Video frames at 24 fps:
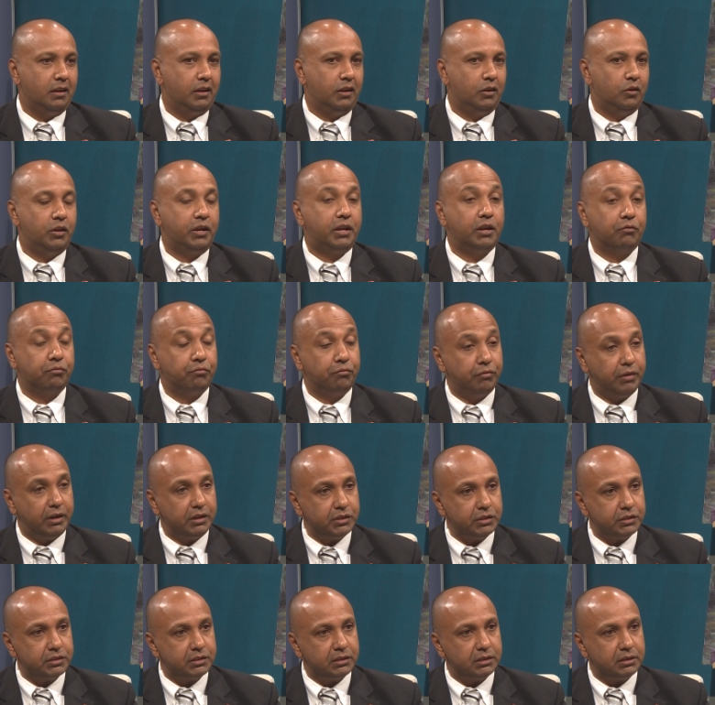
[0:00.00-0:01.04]
You know, you could
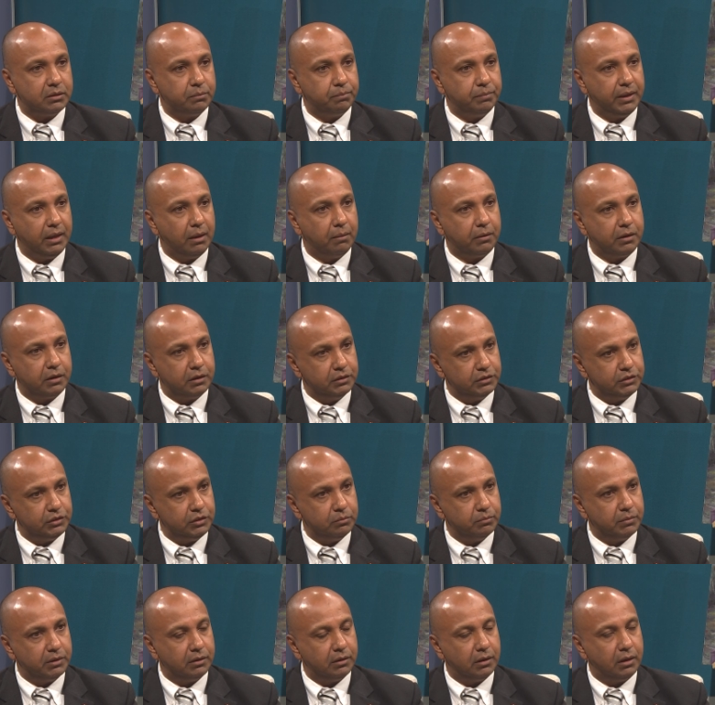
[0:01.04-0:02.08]
register to be a
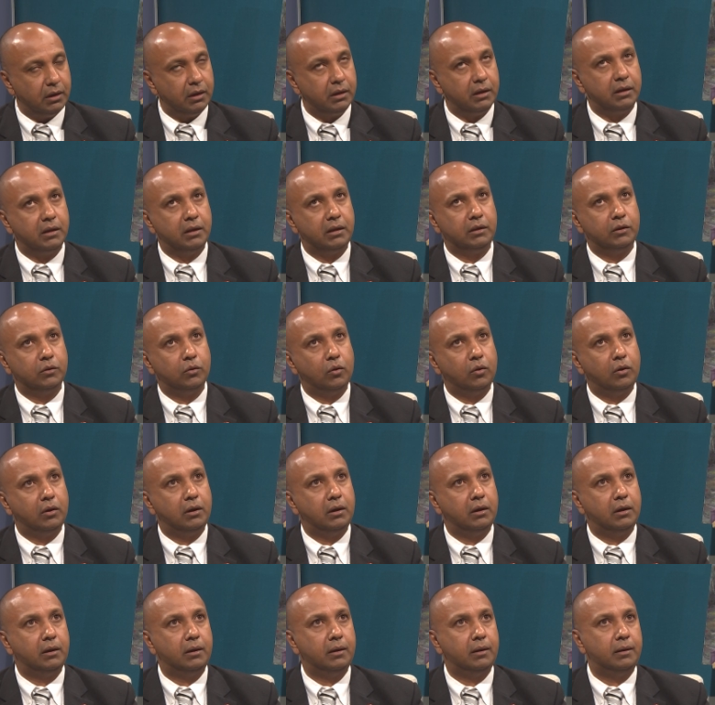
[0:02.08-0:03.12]
consumer and or
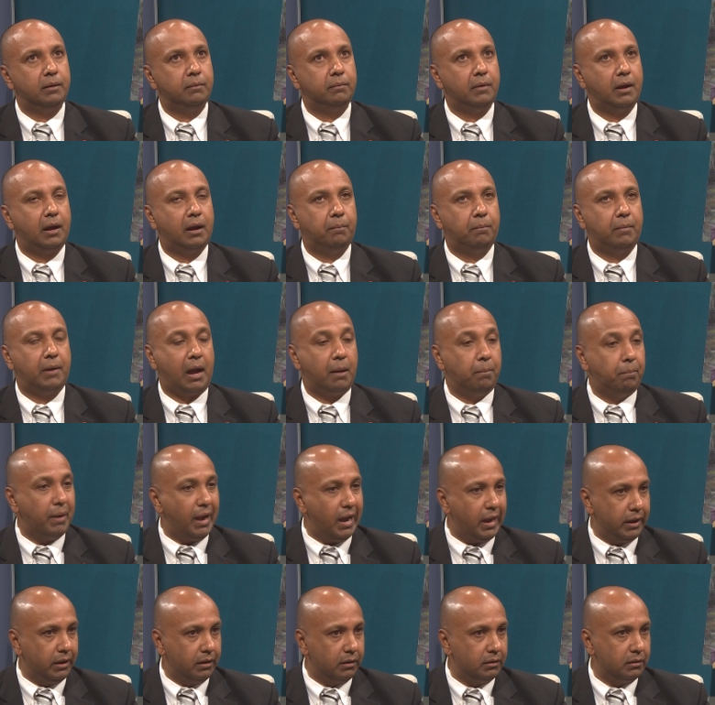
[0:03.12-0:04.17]
a, uh, a, a
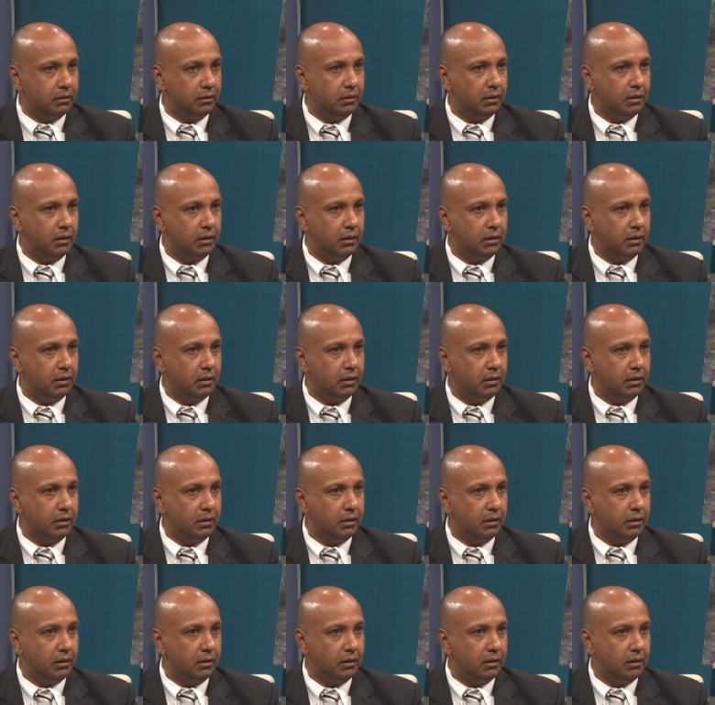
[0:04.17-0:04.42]
buyer.